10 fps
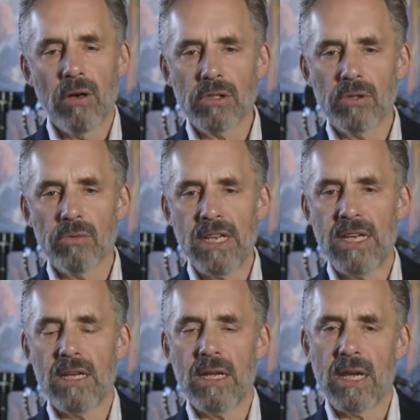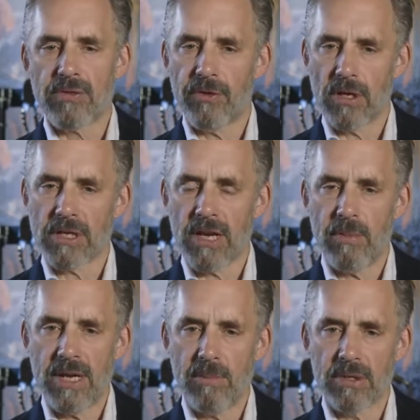also need, as far as I've
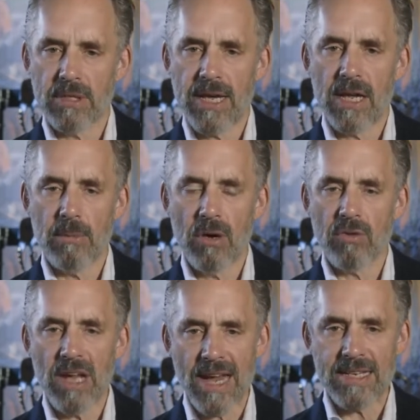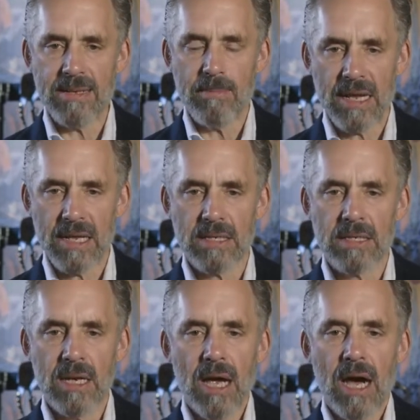been able to tell, about 90 minutes